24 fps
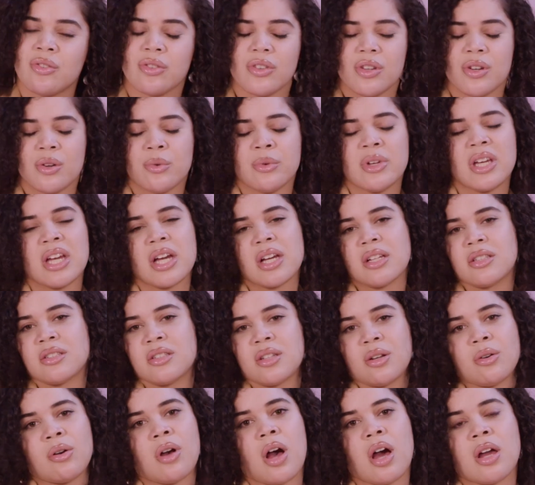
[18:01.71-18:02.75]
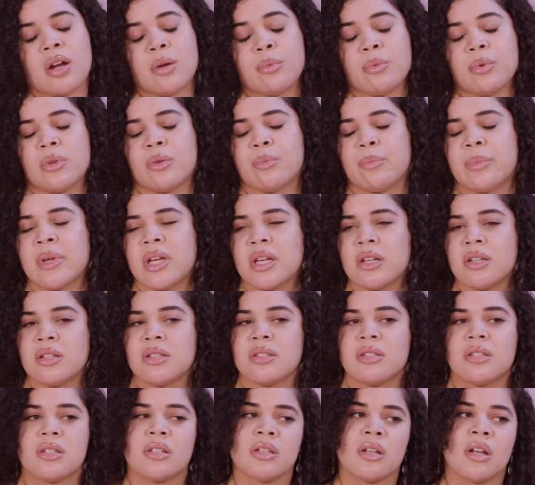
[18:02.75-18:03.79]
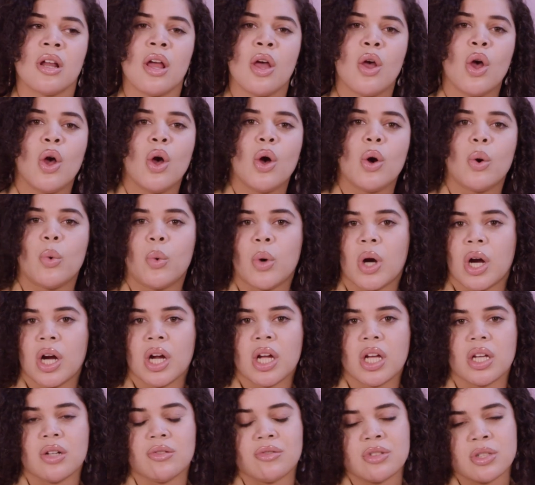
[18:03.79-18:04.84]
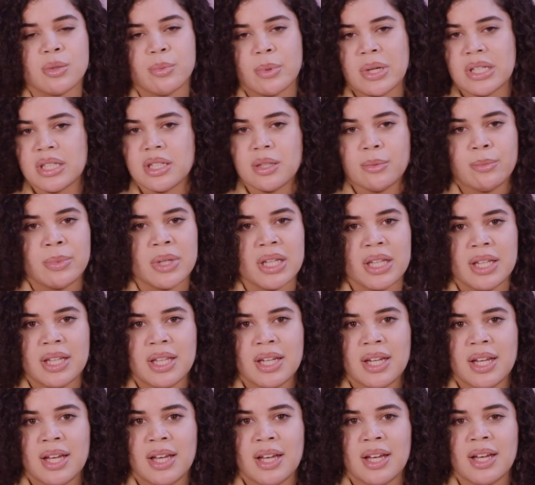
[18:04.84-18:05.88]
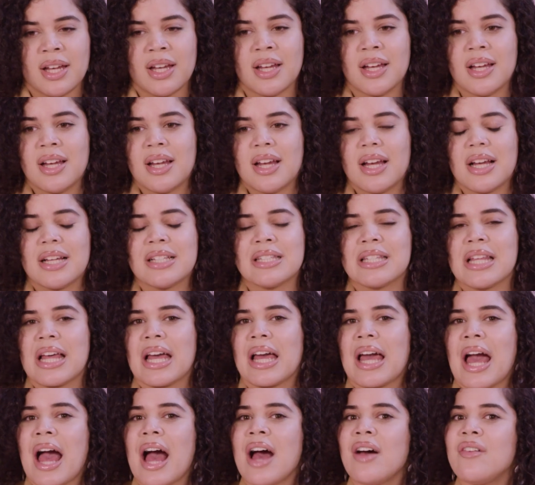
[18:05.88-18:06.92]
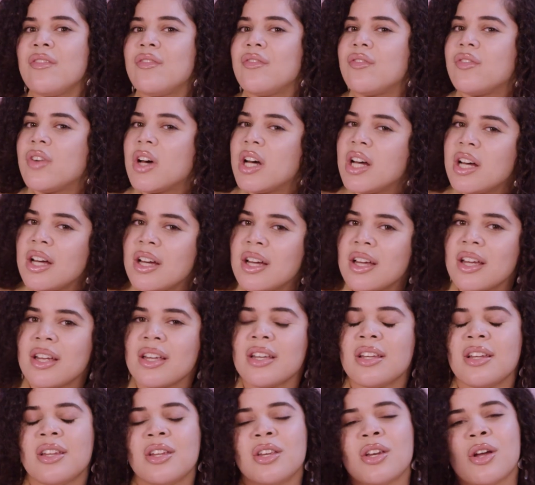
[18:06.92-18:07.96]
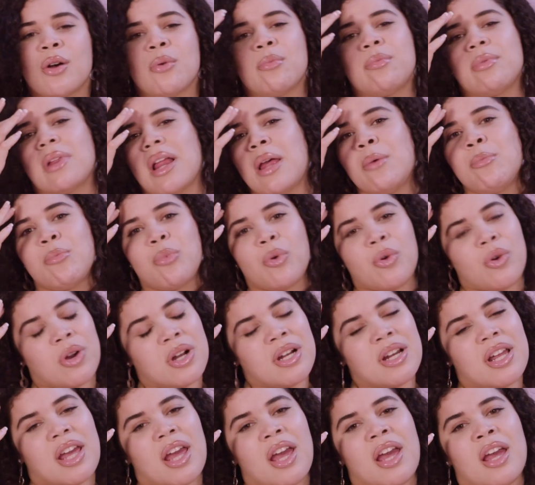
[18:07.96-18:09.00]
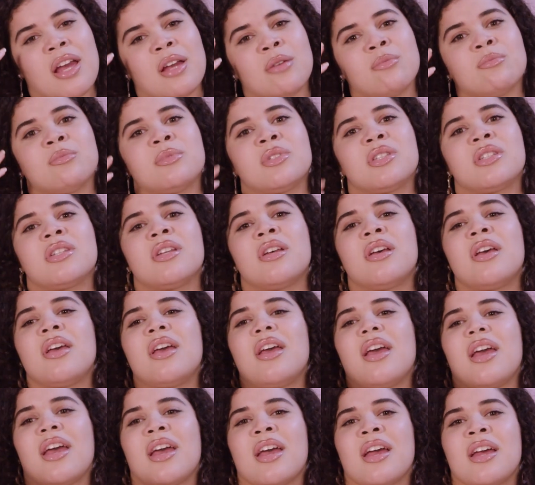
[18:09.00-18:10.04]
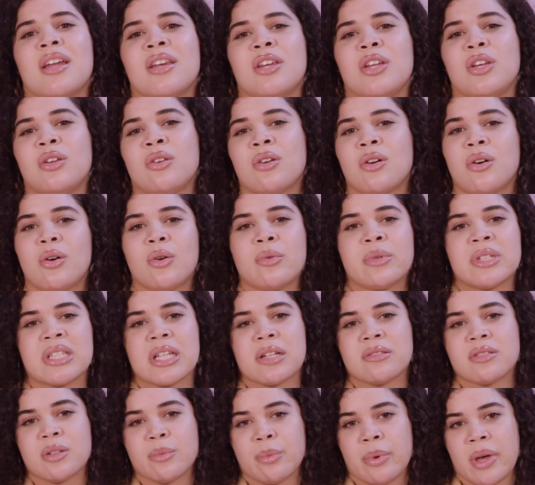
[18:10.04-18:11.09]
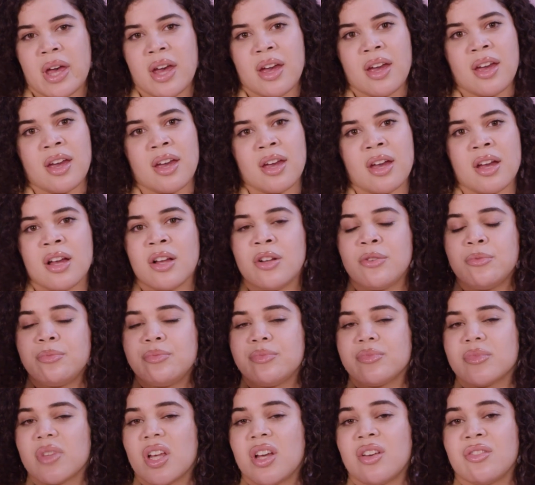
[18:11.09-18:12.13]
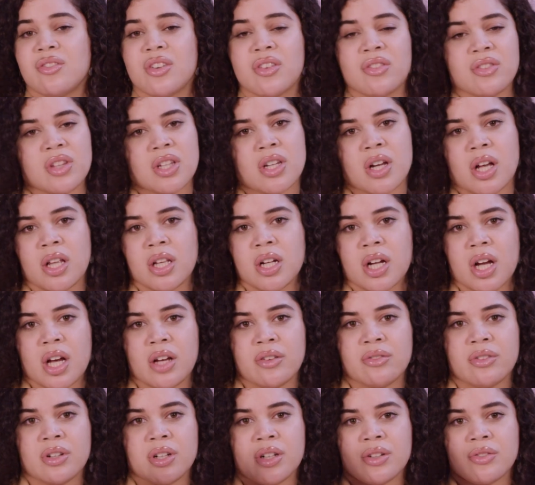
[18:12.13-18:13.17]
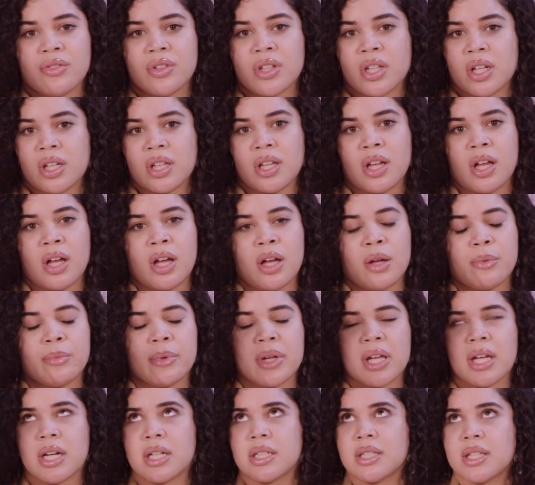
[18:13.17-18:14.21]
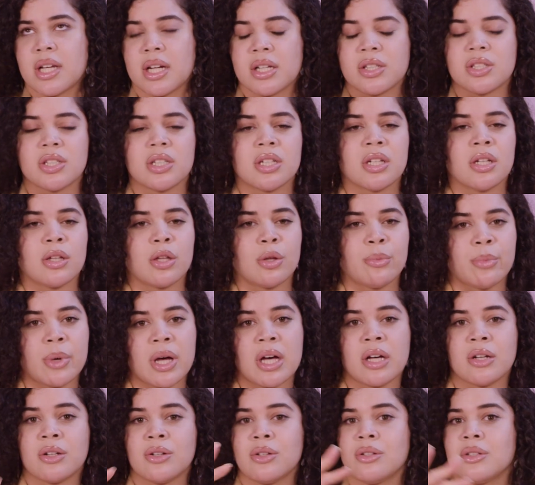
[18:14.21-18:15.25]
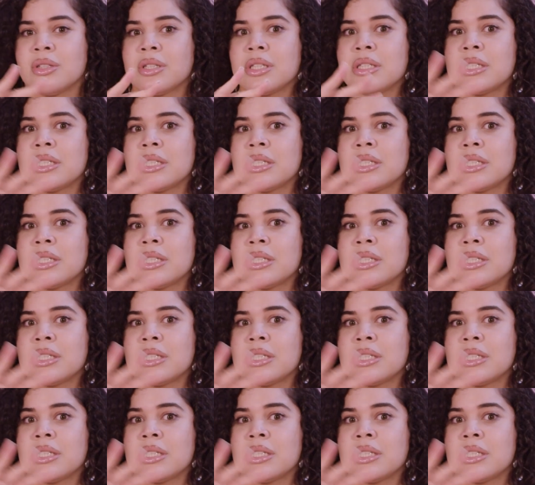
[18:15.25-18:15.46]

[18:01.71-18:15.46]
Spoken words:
We get so caught up with bills and work and responsibility. It's like, have fun, play board games, and you don't always have to pay a $50 cover for the club and get a section in the bottles.